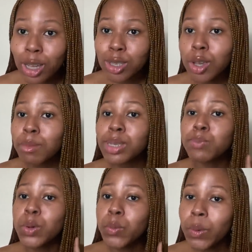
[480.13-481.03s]
So you
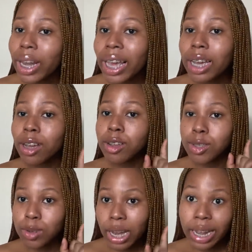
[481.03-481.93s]
must be
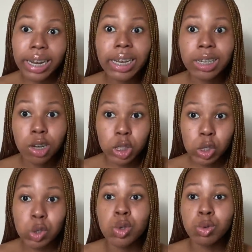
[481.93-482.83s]
willing to let it
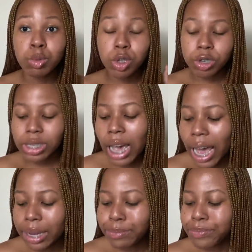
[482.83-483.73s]
consume your
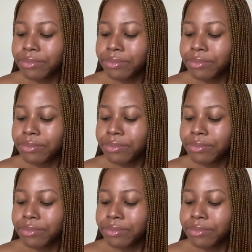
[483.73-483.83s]
time.